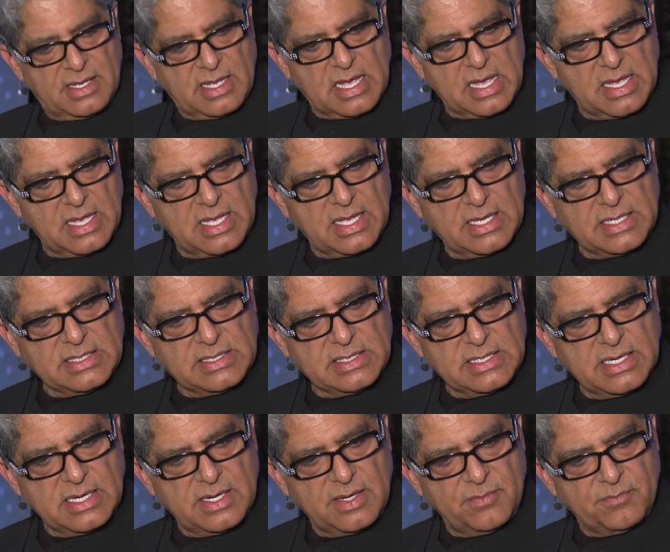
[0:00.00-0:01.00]
and
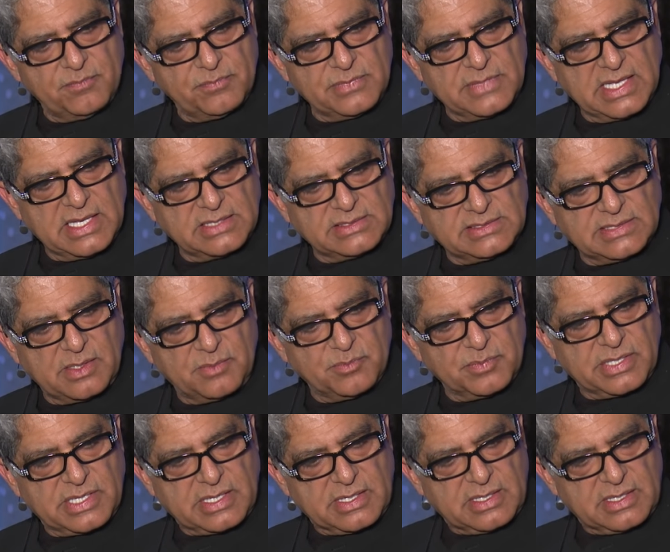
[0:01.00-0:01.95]
there's some